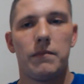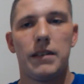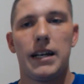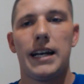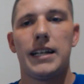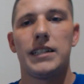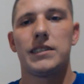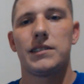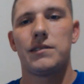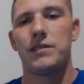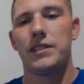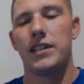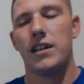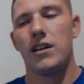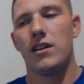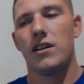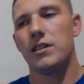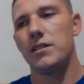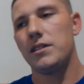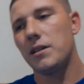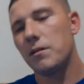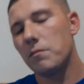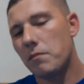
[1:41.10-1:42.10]
As you
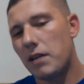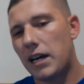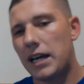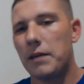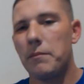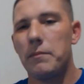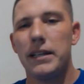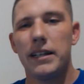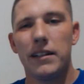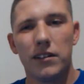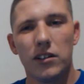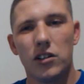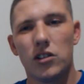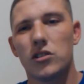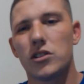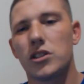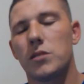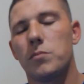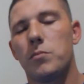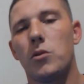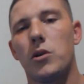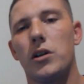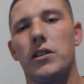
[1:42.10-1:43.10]
know, there might be a little
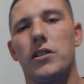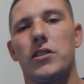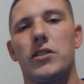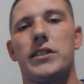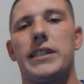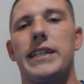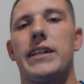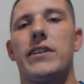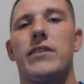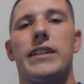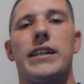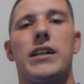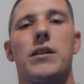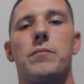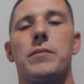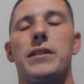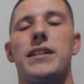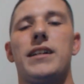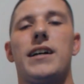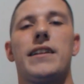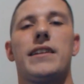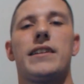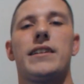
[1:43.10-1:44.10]
spoilers here and there,
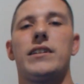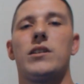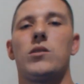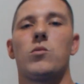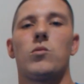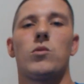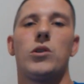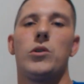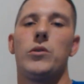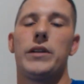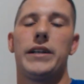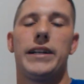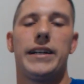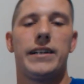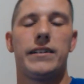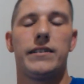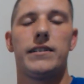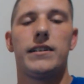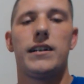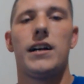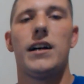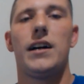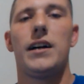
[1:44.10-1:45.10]
but nothing to ruin it.
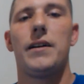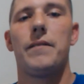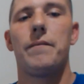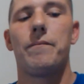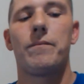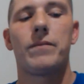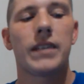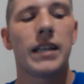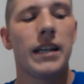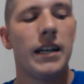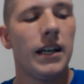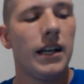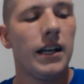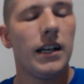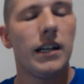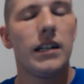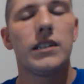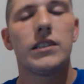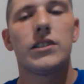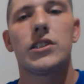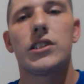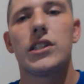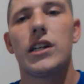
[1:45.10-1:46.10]

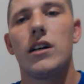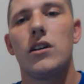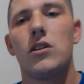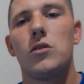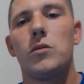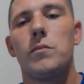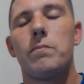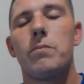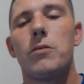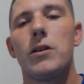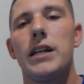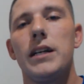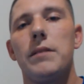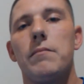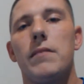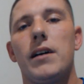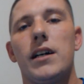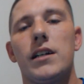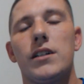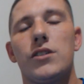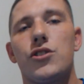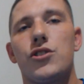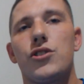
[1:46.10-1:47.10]
So pretty
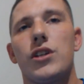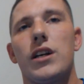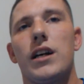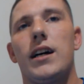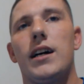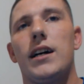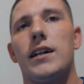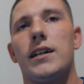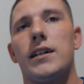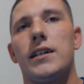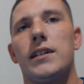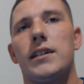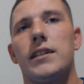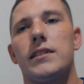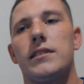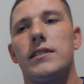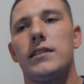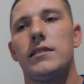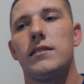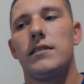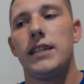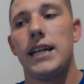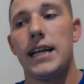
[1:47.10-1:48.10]
much,
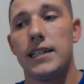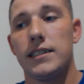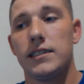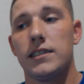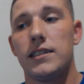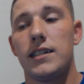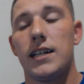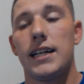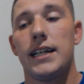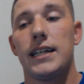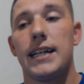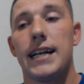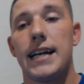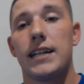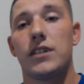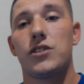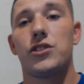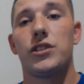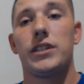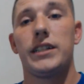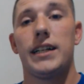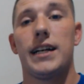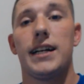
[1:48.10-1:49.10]
last night I
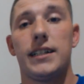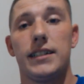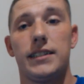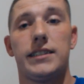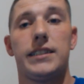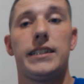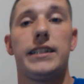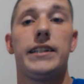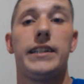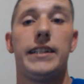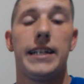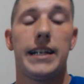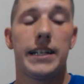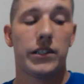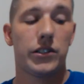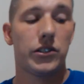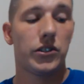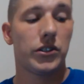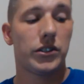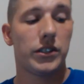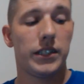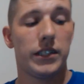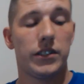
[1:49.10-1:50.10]
actually got to see the
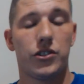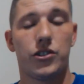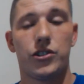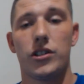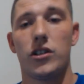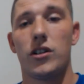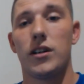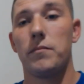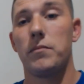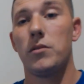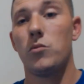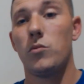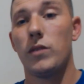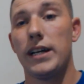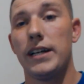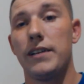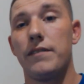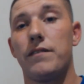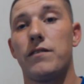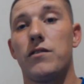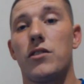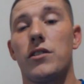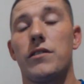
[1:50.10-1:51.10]
Exorcist show. I've been
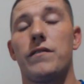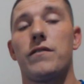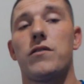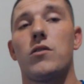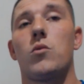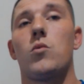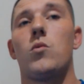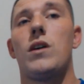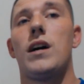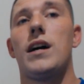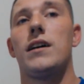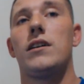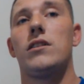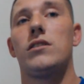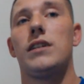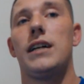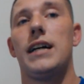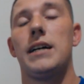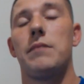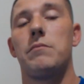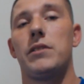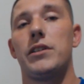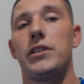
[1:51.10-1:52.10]
waiting for it for a while.
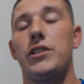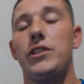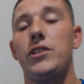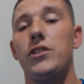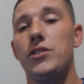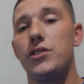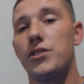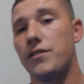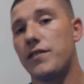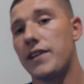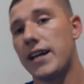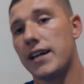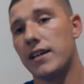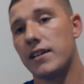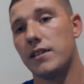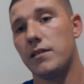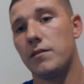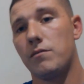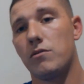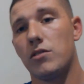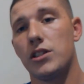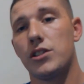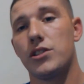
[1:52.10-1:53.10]
I'm a huge fan of
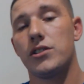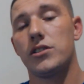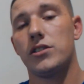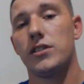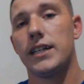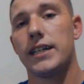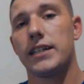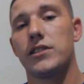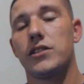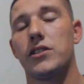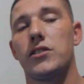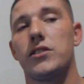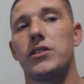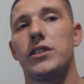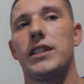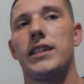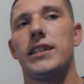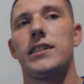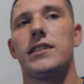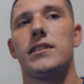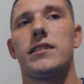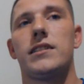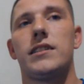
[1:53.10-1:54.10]
the original
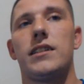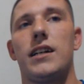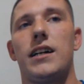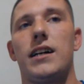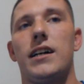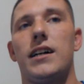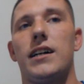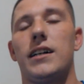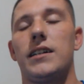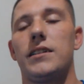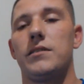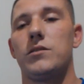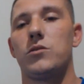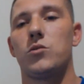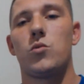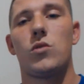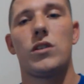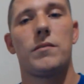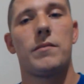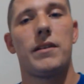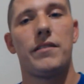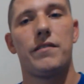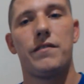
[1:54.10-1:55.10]
Exorcist. It was
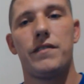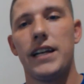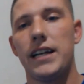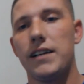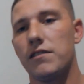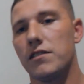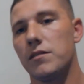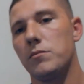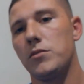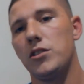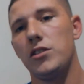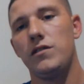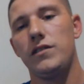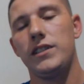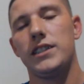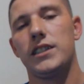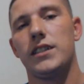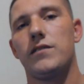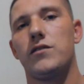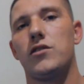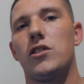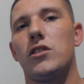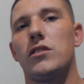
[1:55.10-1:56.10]
one of my favorite
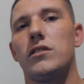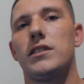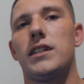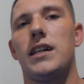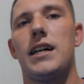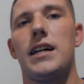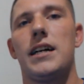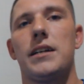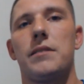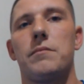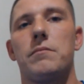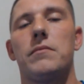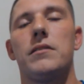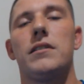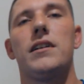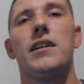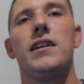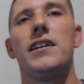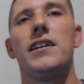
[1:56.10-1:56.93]
movies of all time.